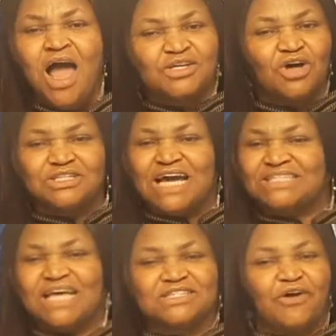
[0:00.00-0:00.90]
So the
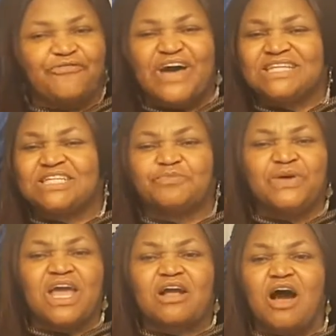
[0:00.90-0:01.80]
essence of faith is
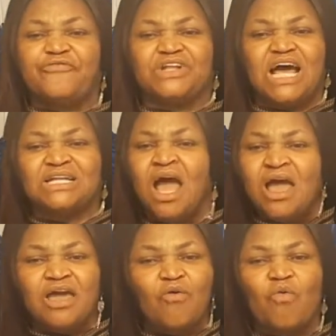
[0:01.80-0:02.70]
being confident
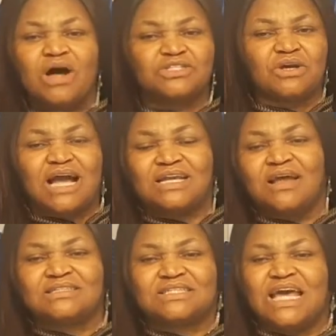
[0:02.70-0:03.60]
in what you
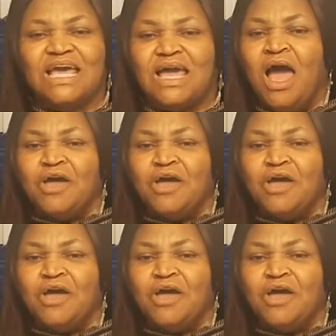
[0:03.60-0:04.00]
cannot see.